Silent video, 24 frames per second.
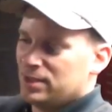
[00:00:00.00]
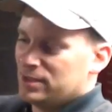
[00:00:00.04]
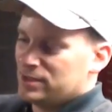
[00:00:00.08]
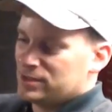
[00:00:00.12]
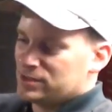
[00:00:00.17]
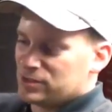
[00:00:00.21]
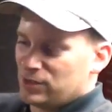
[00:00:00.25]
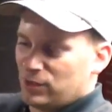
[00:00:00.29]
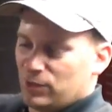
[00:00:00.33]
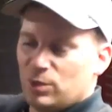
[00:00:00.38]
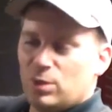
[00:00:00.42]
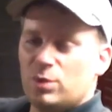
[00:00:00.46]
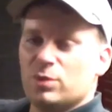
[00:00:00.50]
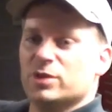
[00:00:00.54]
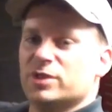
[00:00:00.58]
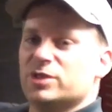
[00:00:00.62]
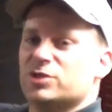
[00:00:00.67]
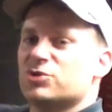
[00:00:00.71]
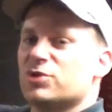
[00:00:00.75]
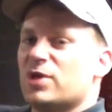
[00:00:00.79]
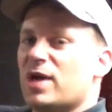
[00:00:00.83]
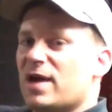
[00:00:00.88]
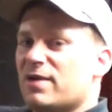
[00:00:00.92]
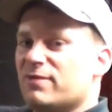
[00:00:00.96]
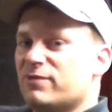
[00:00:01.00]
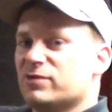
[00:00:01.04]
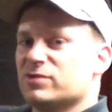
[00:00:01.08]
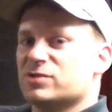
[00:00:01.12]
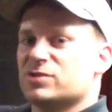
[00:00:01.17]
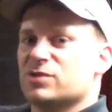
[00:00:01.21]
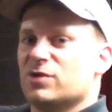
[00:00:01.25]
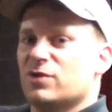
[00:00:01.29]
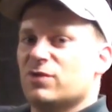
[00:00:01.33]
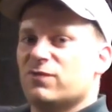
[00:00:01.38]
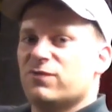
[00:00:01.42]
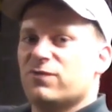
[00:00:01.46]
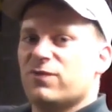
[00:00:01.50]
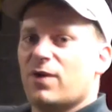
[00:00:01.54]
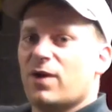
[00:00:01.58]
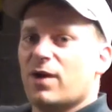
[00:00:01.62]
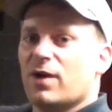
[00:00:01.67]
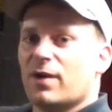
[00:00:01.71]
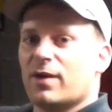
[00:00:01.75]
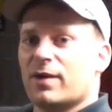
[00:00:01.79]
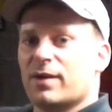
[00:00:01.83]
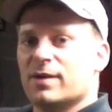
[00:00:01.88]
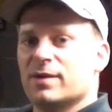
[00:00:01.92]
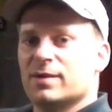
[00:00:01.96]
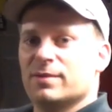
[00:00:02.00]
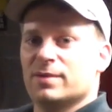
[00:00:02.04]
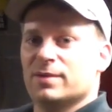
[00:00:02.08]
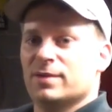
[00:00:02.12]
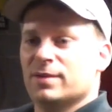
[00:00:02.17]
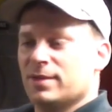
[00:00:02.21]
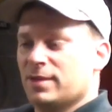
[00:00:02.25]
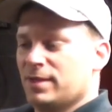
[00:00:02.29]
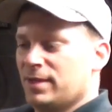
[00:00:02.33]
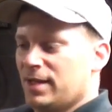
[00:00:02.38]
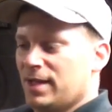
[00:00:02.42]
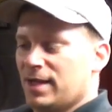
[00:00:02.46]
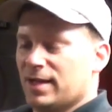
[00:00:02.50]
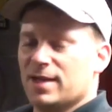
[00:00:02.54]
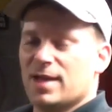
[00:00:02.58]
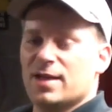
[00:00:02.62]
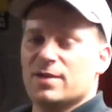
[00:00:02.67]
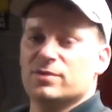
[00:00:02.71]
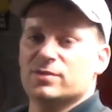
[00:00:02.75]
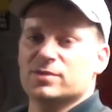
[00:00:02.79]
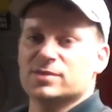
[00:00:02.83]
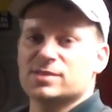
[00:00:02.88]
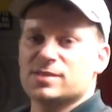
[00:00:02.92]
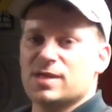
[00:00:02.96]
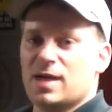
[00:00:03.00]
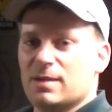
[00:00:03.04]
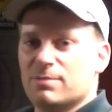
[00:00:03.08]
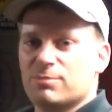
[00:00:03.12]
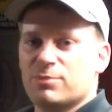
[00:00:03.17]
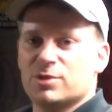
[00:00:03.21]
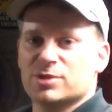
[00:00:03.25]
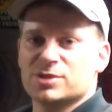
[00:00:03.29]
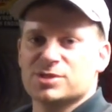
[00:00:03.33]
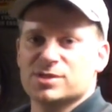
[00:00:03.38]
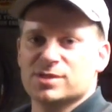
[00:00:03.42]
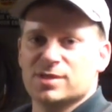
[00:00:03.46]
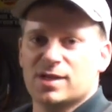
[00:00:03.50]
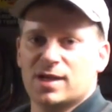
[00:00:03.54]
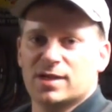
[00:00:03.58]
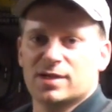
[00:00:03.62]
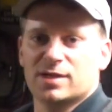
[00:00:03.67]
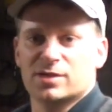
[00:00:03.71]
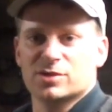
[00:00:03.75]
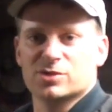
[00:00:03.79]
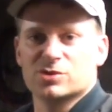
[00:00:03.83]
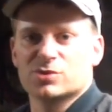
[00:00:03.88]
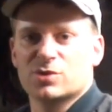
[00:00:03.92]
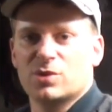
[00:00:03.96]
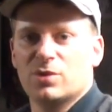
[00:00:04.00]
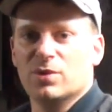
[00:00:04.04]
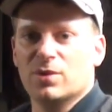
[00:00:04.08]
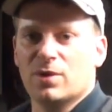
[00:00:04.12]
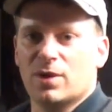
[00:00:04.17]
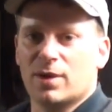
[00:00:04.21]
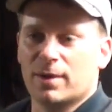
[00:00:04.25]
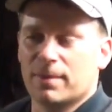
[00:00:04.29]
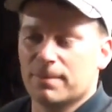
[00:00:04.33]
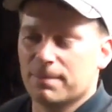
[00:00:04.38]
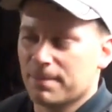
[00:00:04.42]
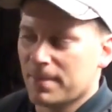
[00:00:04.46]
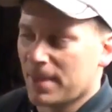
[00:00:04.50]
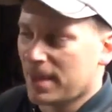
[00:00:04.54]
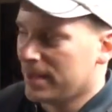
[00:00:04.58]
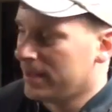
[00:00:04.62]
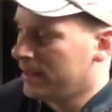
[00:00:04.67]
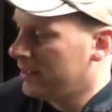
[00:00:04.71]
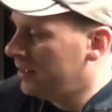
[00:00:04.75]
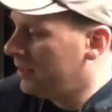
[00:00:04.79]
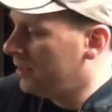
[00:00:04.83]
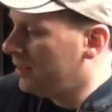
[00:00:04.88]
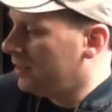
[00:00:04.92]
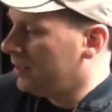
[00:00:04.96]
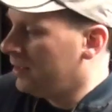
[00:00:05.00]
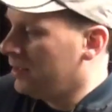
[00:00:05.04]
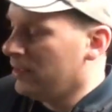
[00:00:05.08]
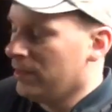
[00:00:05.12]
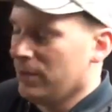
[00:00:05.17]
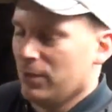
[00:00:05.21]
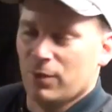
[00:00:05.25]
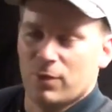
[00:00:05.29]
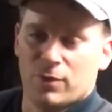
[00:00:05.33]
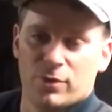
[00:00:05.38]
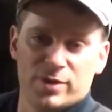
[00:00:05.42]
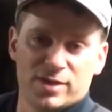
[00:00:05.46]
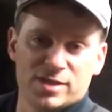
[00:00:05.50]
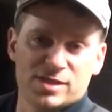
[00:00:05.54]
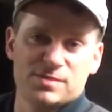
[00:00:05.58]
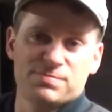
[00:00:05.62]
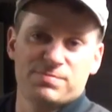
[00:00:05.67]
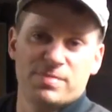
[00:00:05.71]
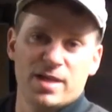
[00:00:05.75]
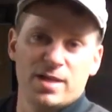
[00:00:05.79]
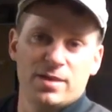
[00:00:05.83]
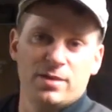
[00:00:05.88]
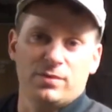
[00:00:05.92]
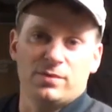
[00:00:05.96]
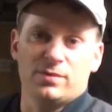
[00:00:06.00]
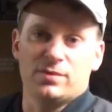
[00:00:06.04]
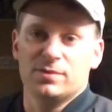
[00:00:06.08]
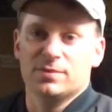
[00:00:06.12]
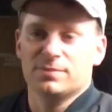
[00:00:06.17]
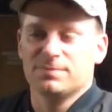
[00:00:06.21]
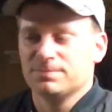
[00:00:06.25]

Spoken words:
So it will only travel so far and then it will stop pushing on the control arm or the spindle.